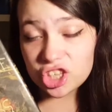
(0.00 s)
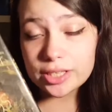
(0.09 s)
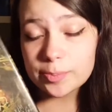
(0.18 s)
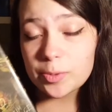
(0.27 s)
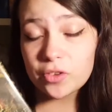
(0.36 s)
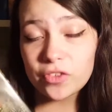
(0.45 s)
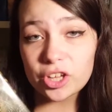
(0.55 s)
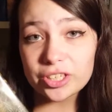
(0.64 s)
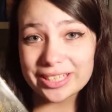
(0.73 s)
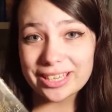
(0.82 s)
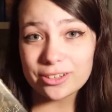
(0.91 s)
This book
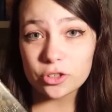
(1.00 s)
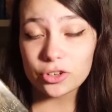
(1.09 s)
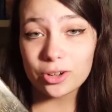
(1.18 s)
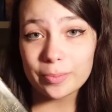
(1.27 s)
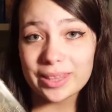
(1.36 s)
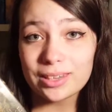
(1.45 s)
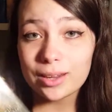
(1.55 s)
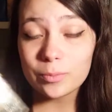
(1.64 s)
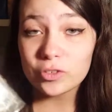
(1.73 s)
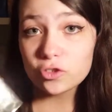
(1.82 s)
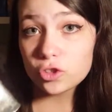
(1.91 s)
follows a young girl by the
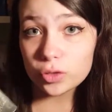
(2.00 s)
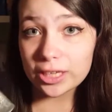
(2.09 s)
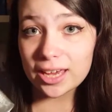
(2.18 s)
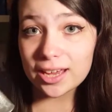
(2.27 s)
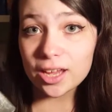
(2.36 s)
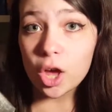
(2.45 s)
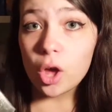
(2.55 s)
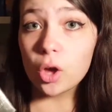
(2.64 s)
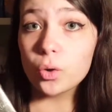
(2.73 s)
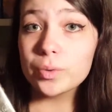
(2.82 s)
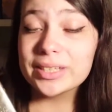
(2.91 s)
name of Julia
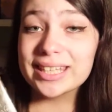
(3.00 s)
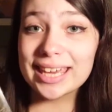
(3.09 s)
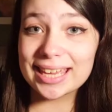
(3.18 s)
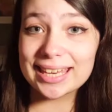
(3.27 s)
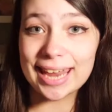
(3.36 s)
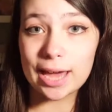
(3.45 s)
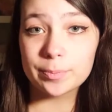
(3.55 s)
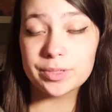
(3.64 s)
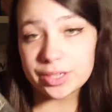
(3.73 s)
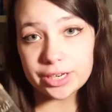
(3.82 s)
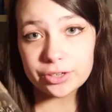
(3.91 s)
who was
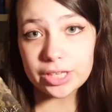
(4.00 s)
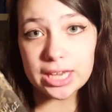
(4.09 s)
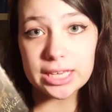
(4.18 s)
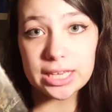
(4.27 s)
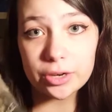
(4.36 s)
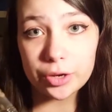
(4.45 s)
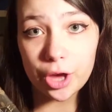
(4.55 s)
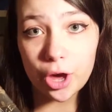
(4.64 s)
kidnapped nearly a year